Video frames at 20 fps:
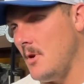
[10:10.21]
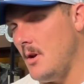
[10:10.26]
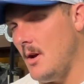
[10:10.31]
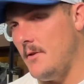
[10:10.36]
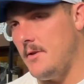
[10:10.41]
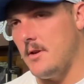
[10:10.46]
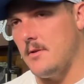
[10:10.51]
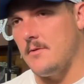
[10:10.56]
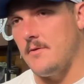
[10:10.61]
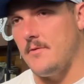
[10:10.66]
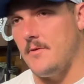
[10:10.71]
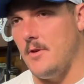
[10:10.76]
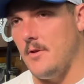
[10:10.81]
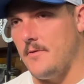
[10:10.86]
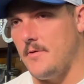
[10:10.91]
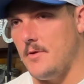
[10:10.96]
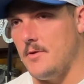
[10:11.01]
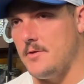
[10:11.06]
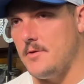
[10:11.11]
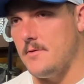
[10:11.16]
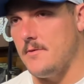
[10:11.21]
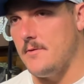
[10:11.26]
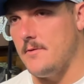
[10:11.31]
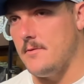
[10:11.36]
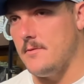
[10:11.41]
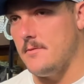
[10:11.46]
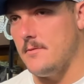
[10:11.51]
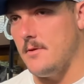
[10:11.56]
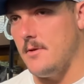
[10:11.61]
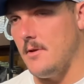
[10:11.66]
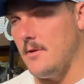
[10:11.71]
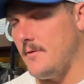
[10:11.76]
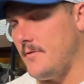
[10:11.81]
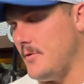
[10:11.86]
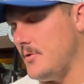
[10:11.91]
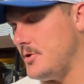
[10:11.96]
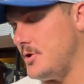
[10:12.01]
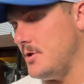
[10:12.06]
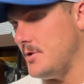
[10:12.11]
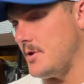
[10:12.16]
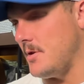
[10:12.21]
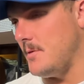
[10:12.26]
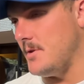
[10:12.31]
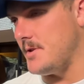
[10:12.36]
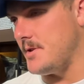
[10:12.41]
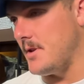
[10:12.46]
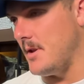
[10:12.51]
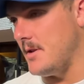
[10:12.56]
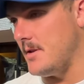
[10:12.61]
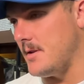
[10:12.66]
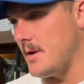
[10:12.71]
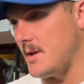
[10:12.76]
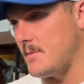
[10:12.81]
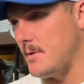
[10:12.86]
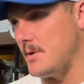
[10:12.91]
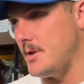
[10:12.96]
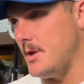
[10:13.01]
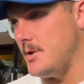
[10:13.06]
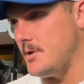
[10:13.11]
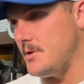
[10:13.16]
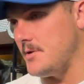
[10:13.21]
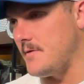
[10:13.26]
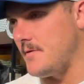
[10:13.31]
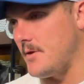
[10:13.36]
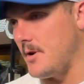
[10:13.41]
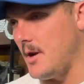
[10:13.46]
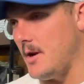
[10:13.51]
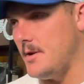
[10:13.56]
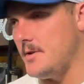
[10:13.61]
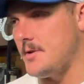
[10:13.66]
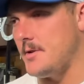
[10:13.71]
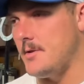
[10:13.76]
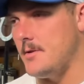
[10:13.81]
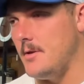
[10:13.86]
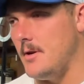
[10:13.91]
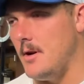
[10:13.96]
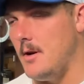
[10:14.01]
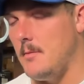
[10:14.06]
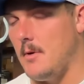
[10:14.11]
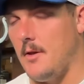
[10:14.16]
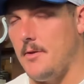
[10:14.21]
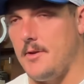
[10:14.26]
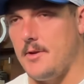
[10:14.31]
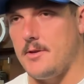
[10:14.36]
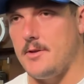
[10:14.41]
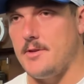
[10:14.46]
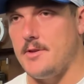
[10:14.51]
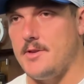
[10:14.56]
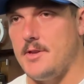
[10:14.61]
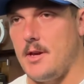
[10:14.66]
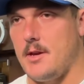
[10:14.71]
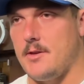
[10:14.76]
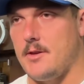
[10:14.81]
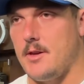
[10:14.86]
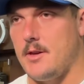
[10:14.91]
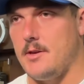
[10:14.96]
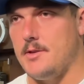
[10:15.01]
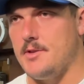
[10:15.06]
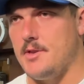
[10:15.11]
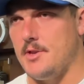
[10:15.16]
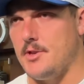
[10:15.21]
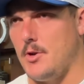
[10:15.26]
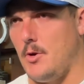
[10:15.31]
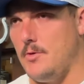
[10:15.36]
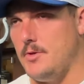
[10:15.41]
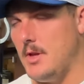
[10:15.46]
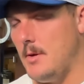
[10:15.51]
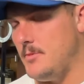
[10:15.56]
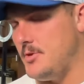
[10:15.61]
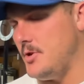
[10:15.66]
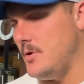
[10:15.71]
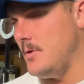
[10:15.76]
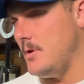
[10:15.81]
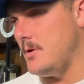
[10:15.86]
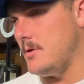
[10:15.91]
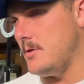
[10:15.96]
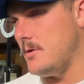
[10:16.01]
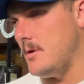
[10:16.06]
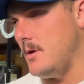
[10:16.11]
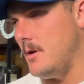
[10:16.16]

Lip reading: Yeah, I think the first year is always setting expectations for guys. And I think the second thing is holding them to it.